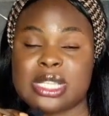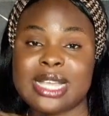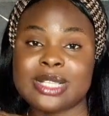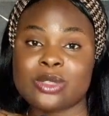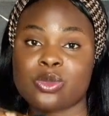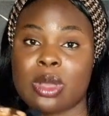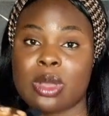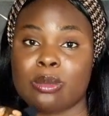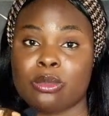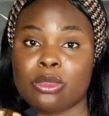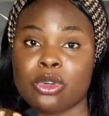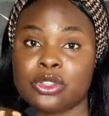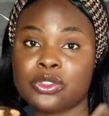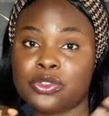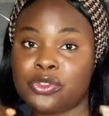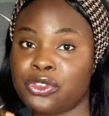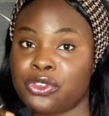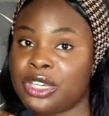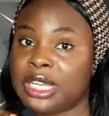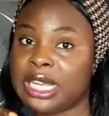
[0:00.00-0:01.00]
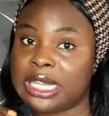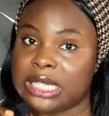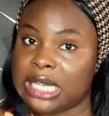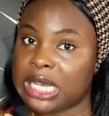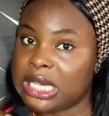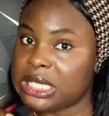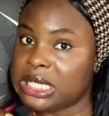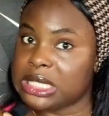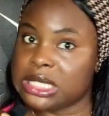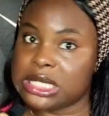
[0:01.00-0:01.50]
That's 1 month free
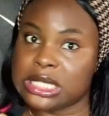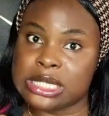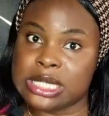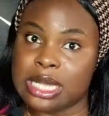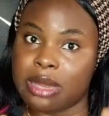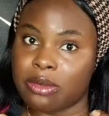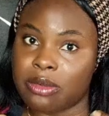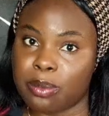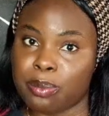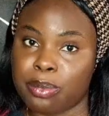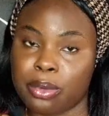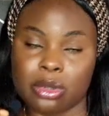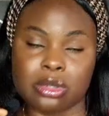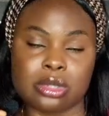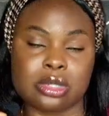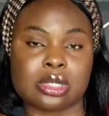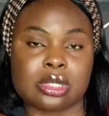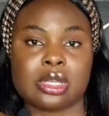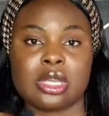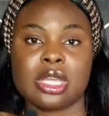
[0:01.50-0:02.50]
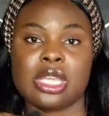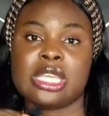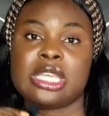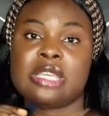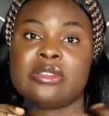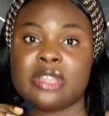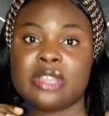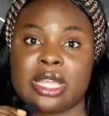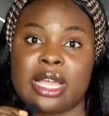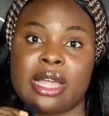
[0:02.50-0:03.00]
analysis and report
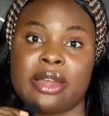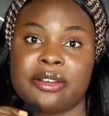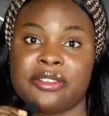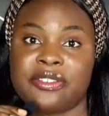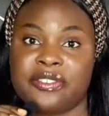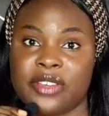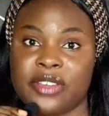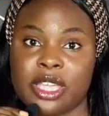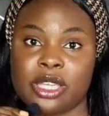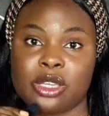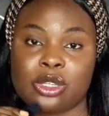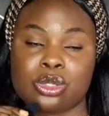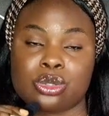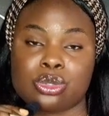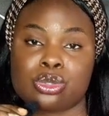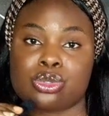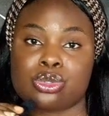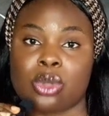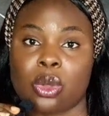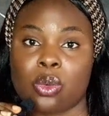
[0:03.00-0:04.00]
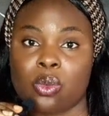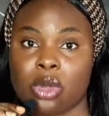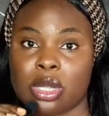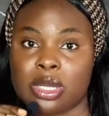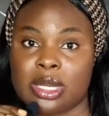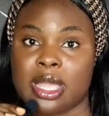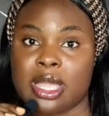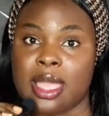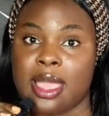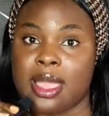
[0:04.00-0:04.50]
if they can refer you to
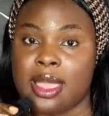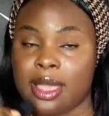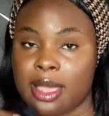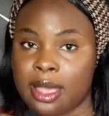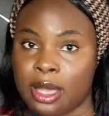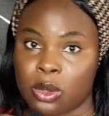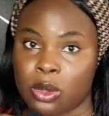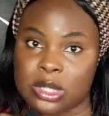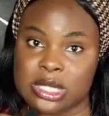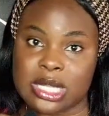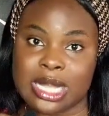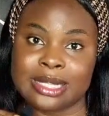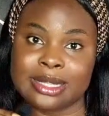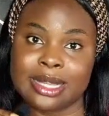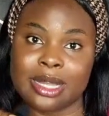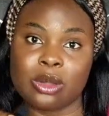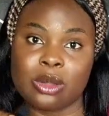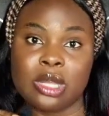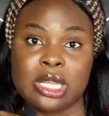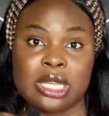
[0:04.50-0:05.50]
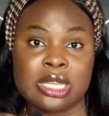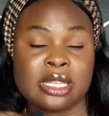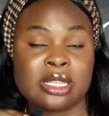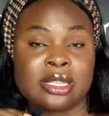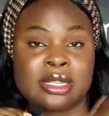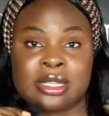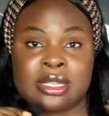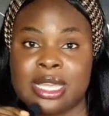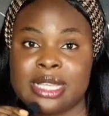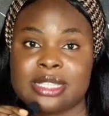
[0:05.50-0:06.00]
someone else. And now
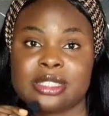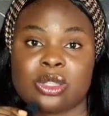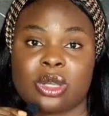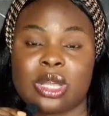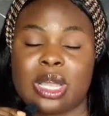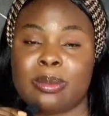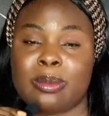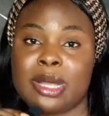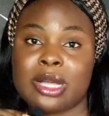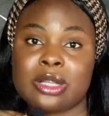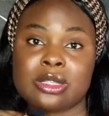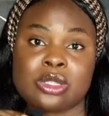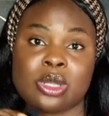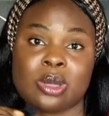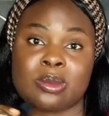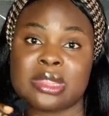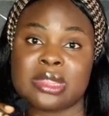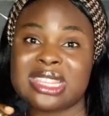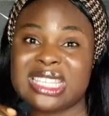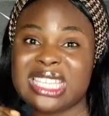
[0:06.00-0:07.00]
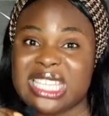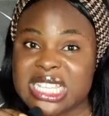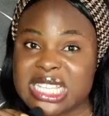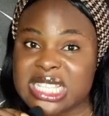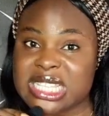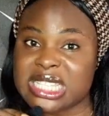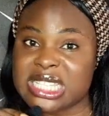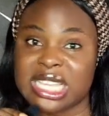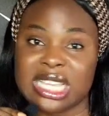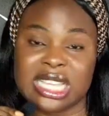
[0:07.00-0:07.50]
let's talk about some
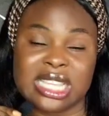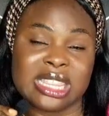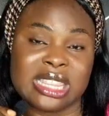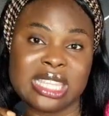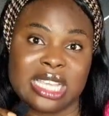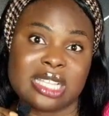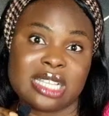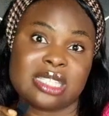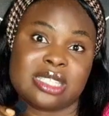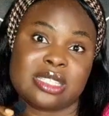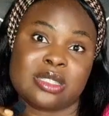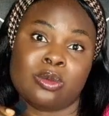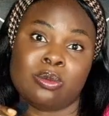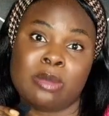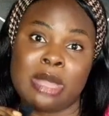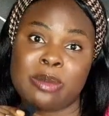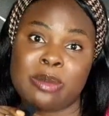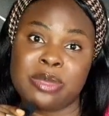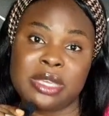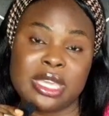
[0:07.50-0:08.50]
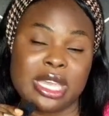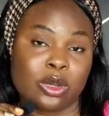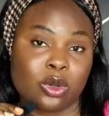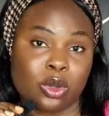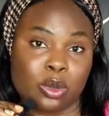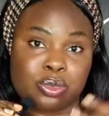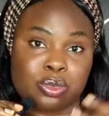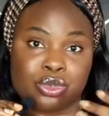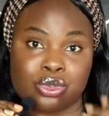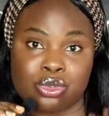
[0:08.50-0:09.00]
things that might be an
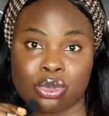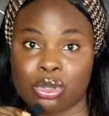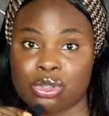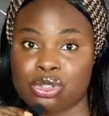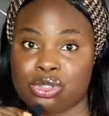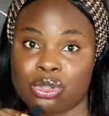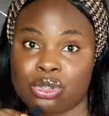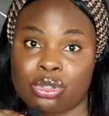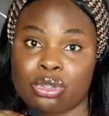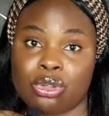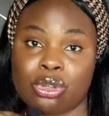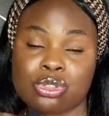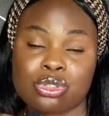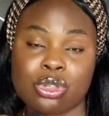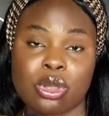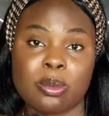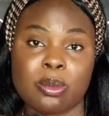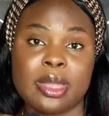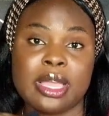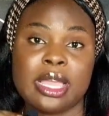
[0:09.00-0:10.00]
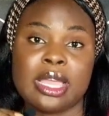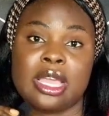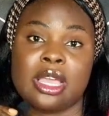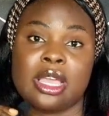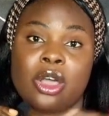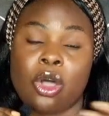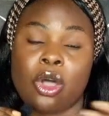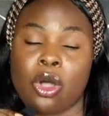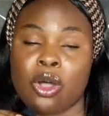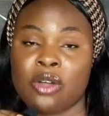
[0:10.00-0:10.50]
obstruction, or some
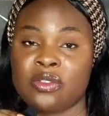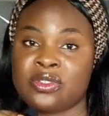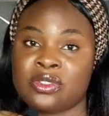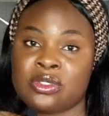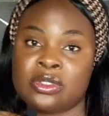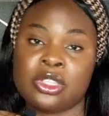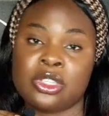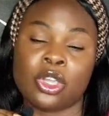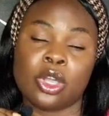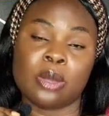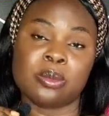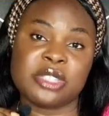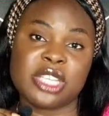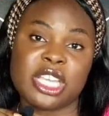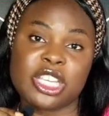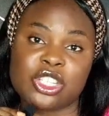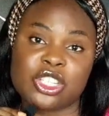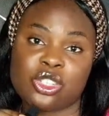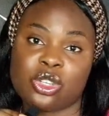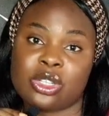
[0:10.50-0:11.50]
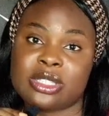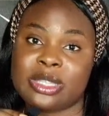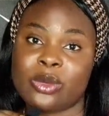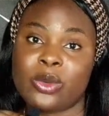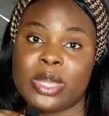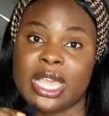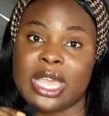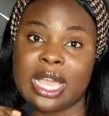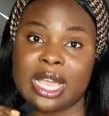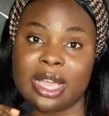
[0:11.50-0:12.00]
of the objection they
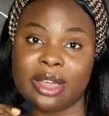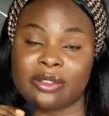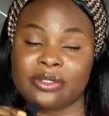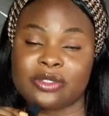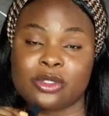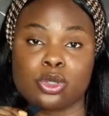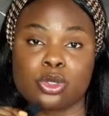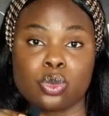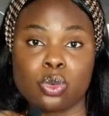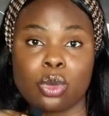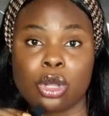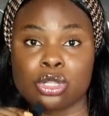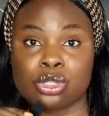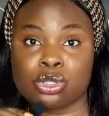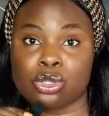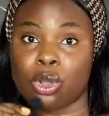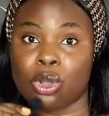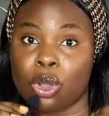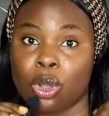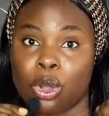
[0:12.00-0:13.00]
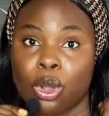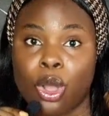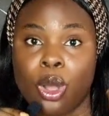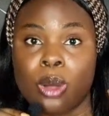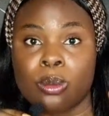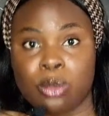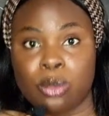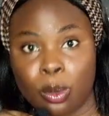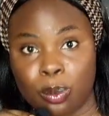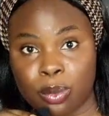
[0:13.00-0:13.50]
will have towards your
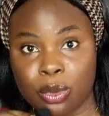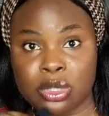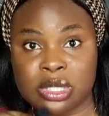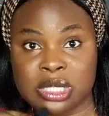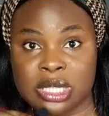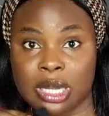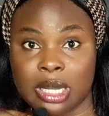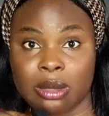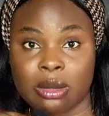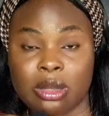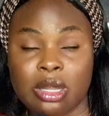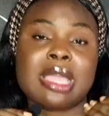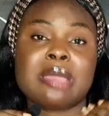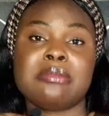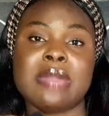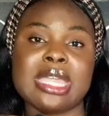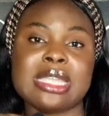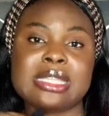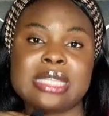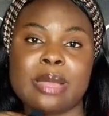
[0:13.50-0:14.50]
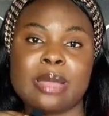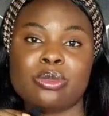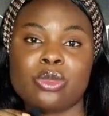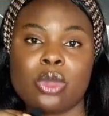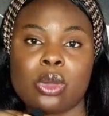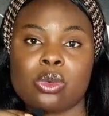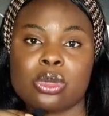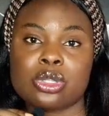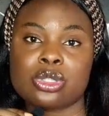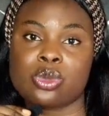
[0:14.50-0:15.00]
proposal might make them
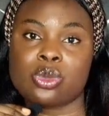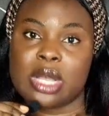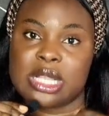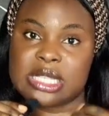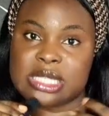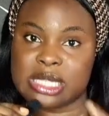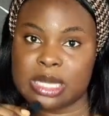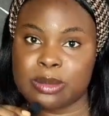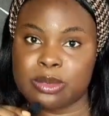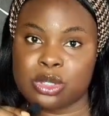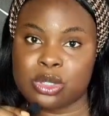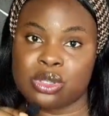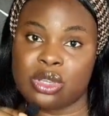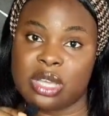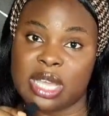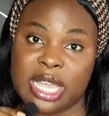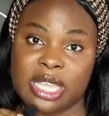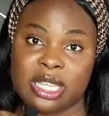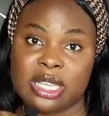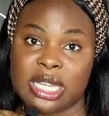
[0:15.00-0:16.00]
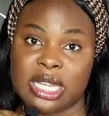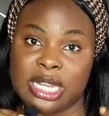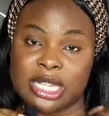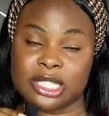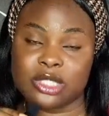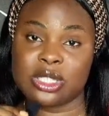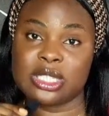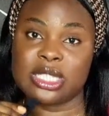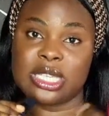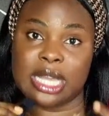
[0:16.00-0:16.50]
not want to accept you, how you can
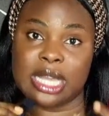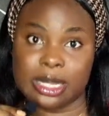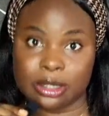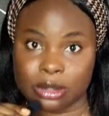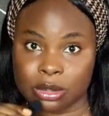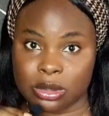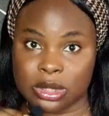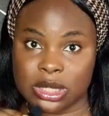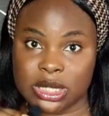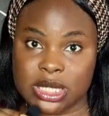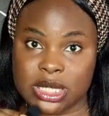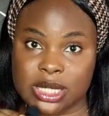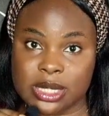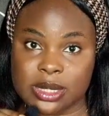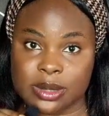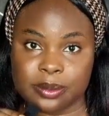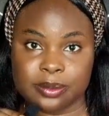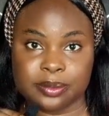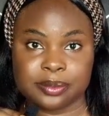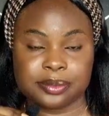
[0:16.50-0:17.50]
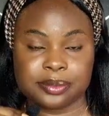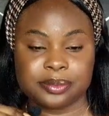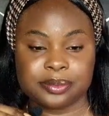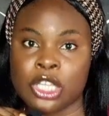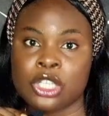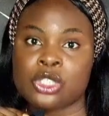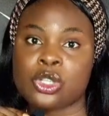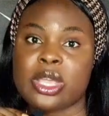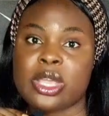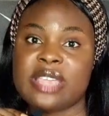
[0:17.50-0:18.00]
actually handle it.
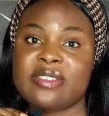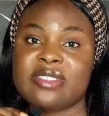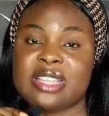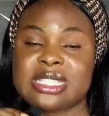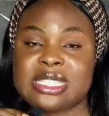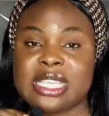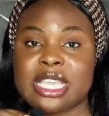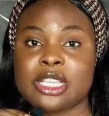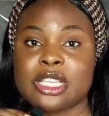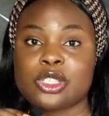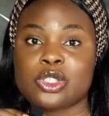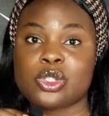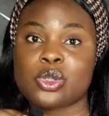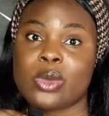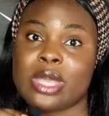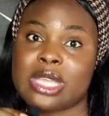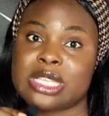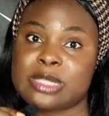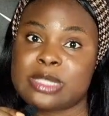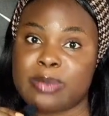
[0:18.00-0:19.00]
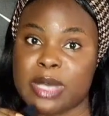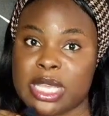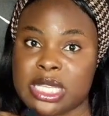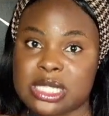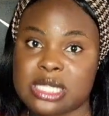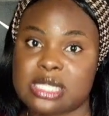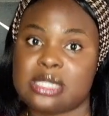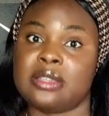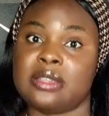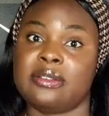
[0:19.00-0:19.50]
So if they say it's too
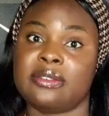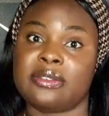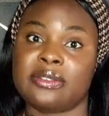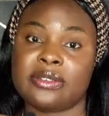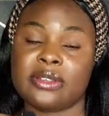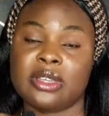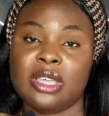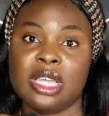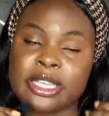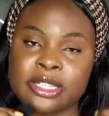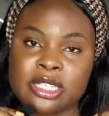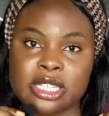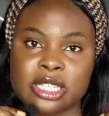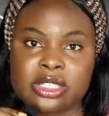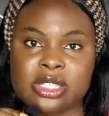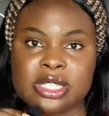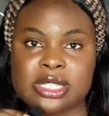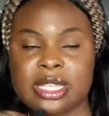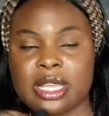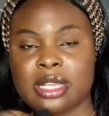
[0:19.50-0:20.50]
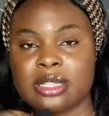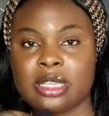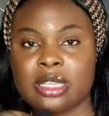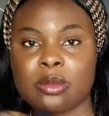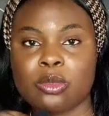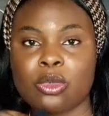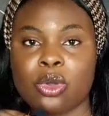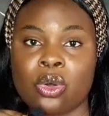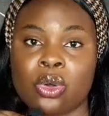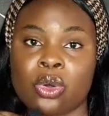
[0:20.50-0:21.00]
expensive, you can just tell
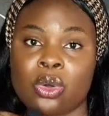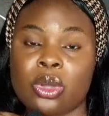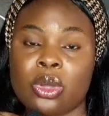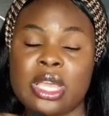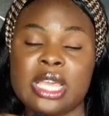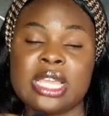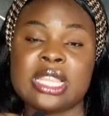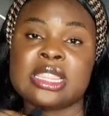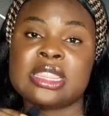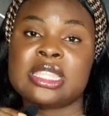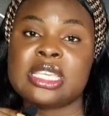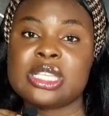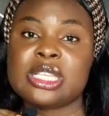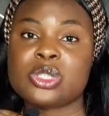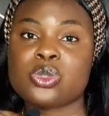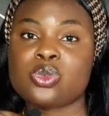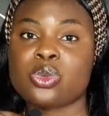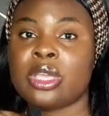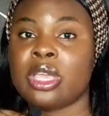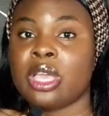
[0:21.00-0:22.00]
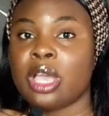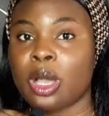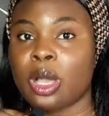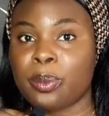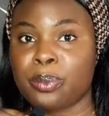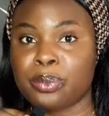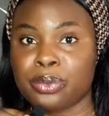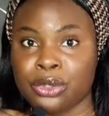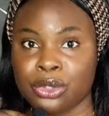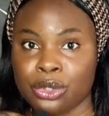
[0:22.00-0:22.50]
them, oh, this will
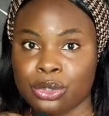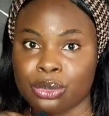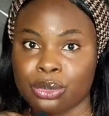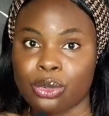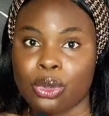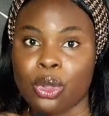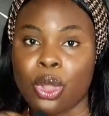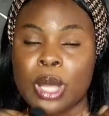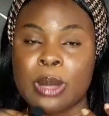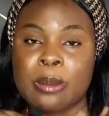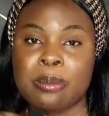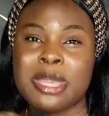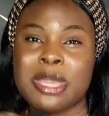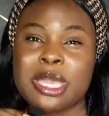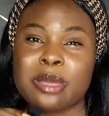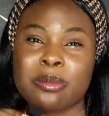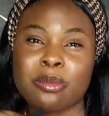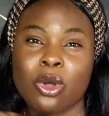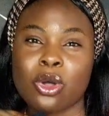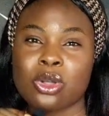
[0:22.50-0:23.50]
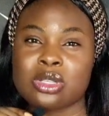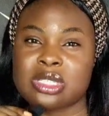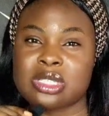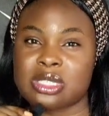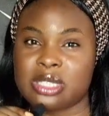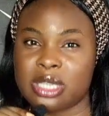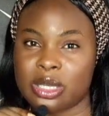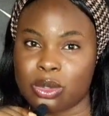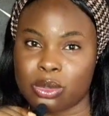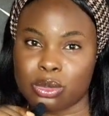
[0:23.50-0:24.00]
help you make more
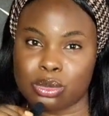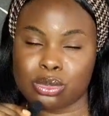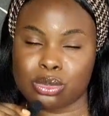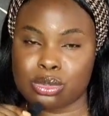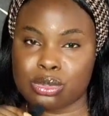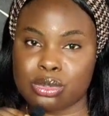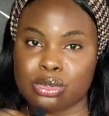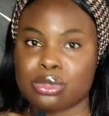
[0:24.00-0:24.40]
sales.